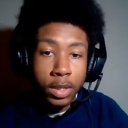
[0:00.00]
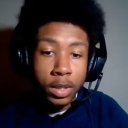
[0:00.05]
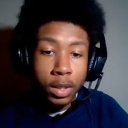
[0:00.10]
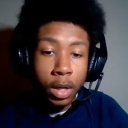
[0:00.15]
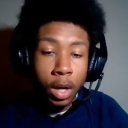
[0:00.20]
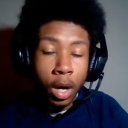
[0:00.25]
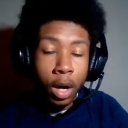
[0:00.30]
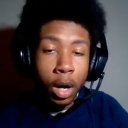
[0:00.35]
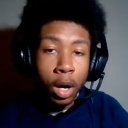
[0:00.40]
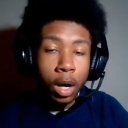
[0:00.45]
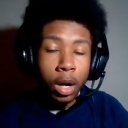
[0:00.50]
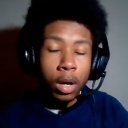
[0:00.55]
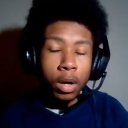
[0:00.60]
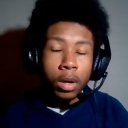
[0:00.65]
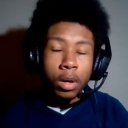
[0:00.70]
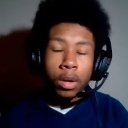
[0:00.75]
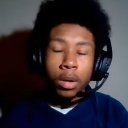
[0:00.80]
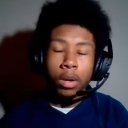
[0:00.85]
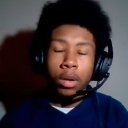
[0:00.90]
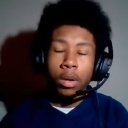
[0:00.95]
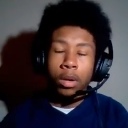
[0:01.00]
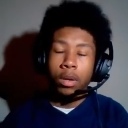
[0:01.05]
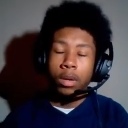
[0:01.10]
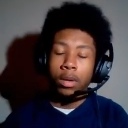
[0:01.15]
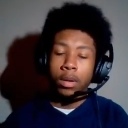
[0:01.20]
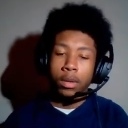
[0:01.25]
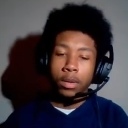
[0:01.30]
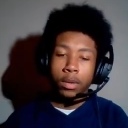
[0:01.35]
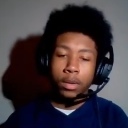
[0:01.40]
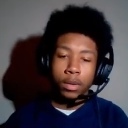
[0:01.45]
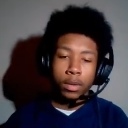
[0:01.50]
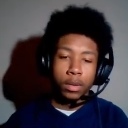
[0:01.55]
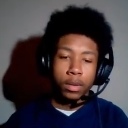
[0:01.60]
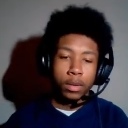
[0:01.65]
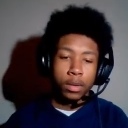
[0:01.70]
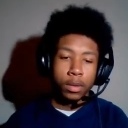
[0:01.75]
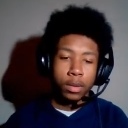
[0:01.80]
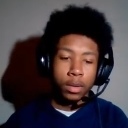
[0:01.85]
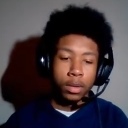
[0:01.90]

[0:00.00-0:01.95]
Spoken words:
[no speech]